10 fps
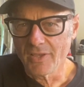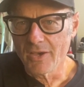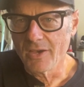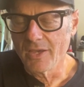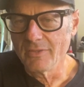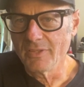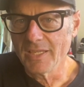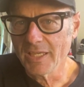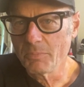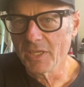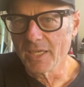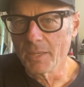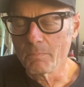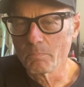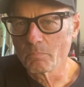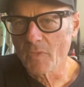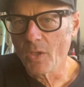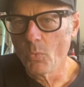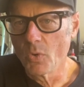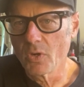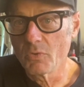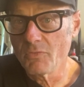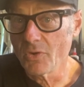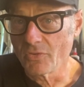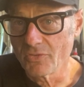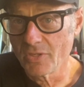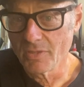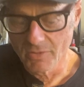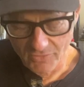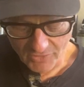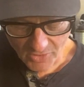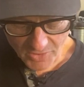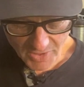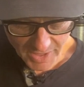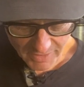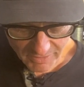on the neck pickup were reversed. So you get,